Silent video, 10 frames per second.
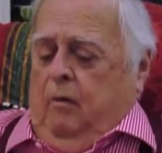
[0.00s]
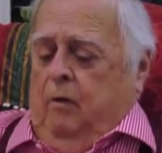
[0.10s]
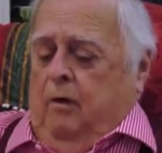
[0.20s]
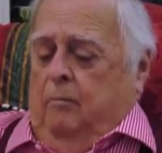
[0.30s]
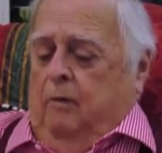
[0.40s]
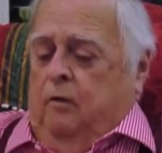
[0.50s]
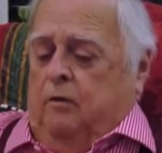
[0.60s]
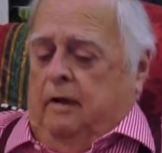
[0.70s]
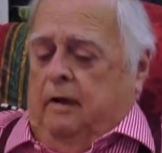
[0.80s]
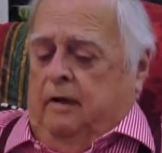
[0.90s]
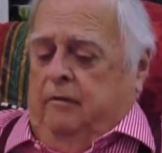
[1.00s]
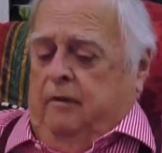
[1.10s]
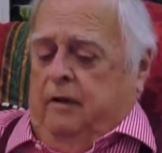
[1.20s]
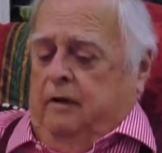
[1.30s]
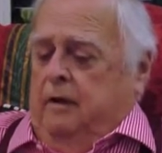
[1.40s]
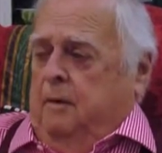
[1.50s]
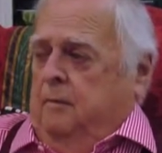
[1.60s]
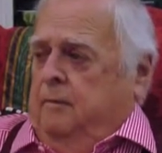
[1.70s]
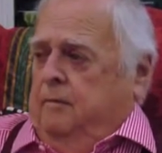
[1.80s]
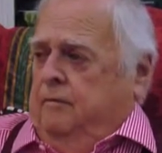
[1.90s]
well, mostly in the
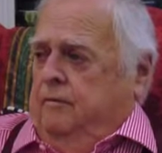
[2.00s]
Vietnam,